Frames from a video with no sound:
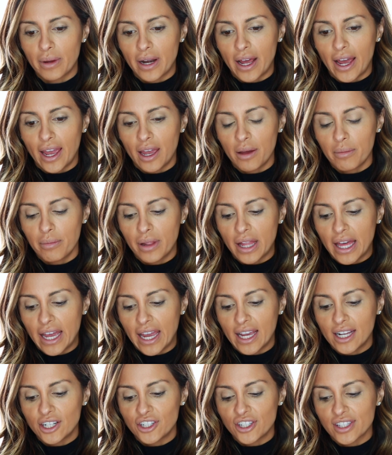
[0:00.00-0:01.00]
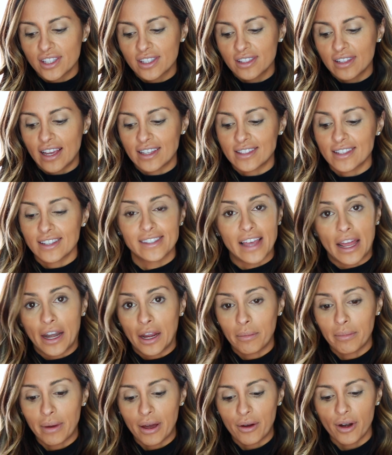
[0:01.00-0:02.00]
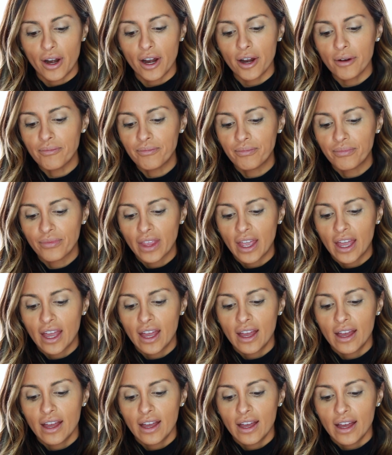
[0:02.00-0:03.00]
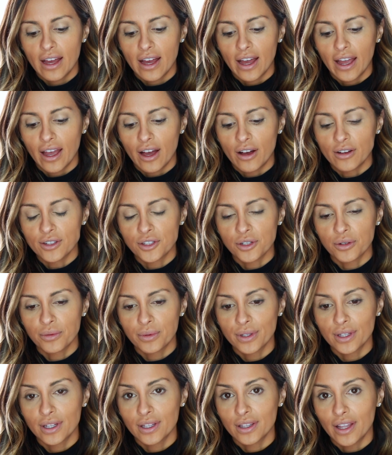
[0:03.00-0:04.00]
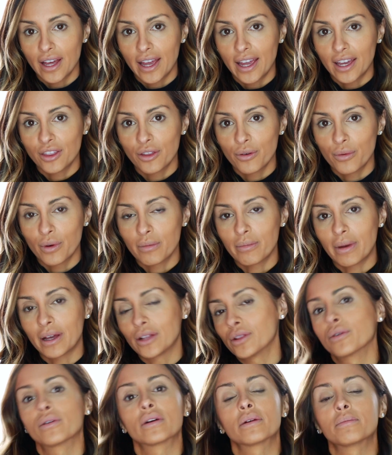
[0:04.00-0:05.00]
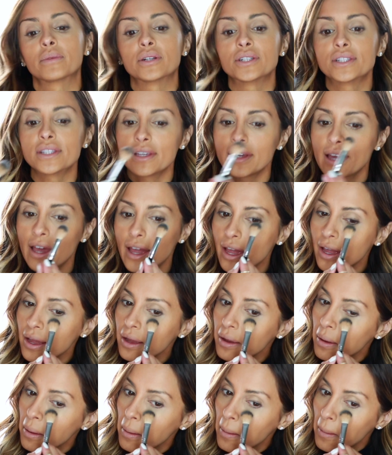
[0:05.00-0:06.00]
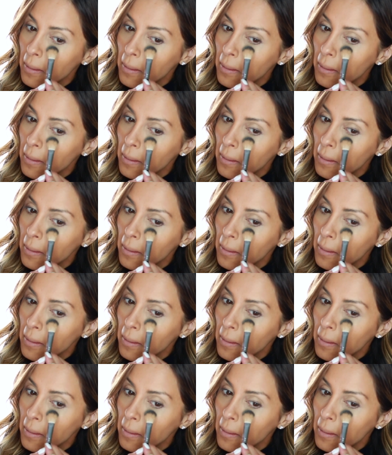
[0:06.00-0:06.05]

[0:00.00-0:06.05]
but I apply it just as a setting powder. I also really like the one by Laura Mercier.